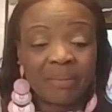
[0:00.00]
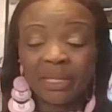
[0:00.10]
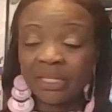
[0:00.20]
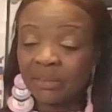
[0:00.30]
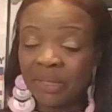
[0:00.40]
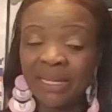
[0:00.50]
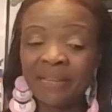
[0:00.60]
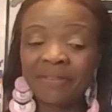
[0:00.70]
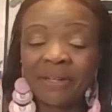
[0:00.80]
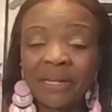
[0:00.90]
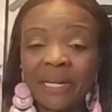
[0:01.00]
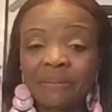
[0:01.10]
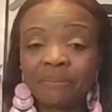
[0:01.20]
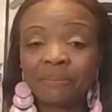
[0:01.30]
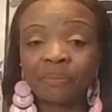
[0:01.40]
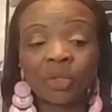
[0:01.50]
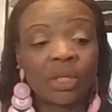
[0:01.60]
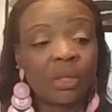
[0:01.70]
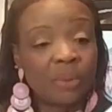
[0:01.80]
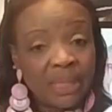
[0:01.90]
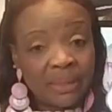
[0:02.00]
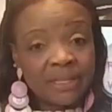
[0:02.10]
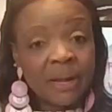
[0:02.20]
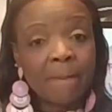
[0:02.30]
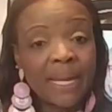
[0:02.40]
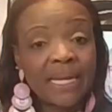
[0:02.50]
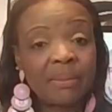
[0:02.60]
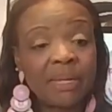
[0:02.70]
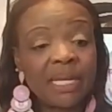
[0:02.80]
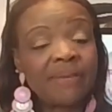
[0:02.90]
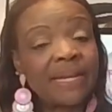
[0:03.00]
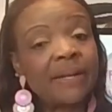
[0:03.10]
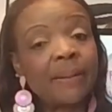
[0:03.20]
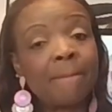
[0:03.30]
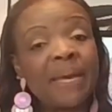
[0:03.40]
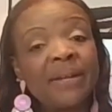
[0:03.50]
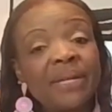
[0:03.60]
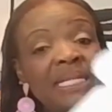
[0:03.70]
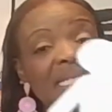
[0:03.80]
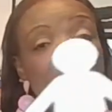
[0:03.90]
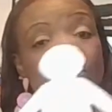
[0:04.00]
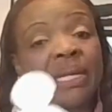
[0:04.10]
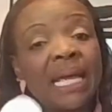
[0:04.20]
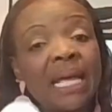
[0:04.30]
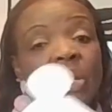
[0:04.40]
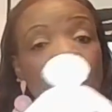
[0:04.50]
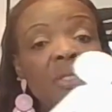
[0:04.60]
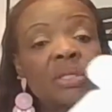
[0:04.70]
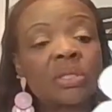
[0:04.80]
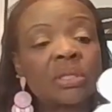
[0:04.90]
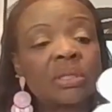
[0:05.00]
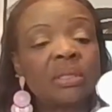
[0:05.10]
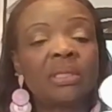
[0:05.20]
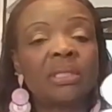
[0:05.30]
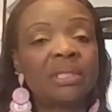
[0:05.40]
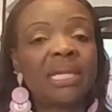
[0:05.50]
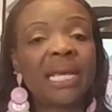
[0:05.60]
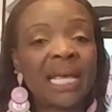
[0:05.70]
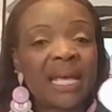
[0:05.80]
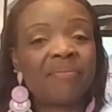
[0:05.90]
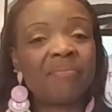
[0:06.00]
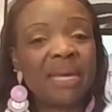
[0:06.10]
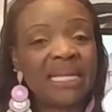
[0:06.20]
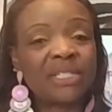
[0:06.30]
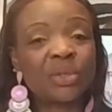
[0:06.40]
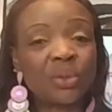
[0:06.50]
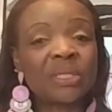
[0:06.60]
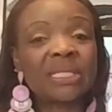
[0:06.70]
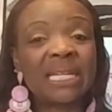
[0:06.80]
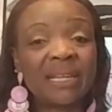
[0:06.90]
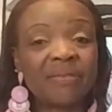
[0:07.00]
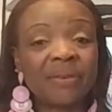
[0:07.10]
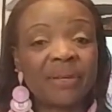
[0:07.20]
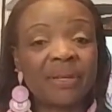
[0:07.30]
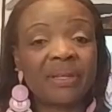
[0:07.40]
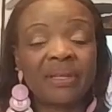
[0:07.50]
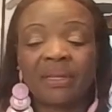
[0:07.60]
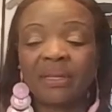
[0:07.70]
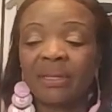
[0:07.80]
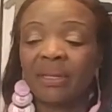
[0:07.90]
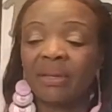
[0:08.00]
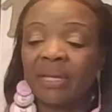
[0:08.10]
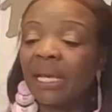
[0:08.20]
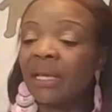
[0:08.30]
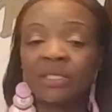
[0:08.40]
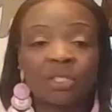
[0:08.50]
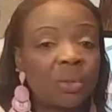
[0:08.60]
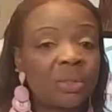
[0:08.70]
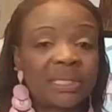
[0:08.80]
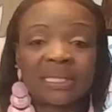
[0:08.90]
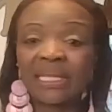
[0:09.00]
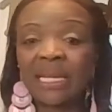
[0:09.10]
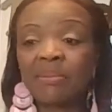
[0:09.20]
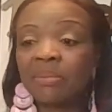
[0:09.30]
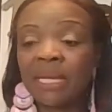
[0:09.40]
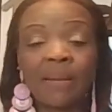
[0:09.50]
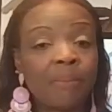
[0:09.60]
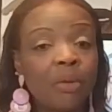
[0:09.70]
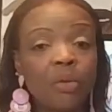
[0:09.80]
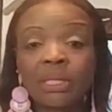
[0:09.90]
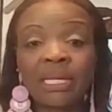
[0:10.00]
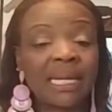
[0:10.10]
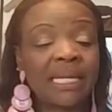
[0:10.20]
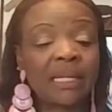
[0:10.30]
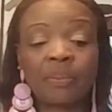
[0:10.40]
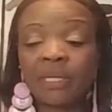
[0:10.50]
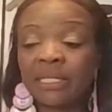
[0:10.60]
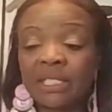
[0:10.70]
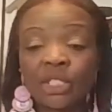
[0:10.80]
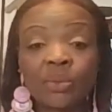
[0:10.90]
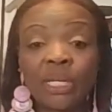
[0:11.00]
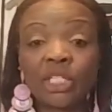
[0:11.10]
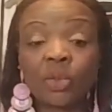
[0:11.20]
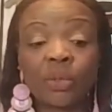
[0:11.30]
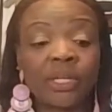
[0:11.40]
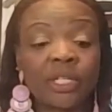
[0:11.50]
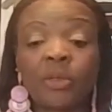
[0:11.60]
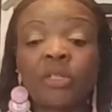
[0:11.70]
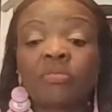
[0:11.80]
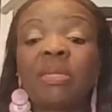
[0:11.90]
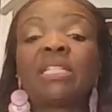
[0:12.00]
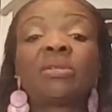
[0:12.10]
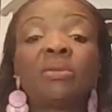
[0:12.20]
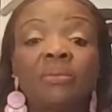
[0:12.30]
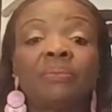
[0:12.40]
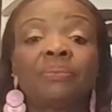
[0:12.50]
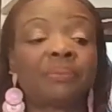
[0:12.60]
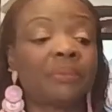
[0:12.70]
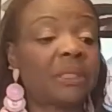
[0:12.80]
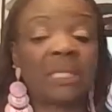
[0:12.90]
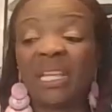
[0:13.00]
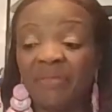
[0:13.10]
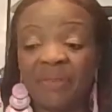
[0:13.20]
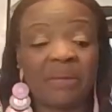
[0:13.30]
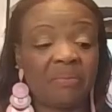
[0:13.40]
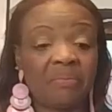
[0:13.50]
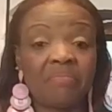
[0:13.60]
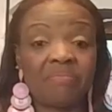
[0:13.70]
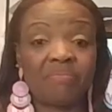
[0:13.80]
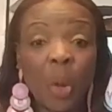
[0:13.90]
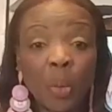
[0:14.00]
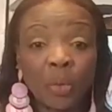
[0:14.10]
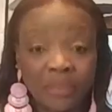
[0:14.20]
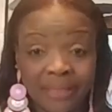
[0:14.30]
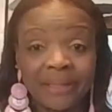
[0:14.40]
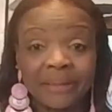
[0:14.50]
Because believe it or not, when somebody believes that they're better than someone else, they have mental slavery. Okay? So it's the same thing. Both can end up in a situation where they experience mental slavery. Both.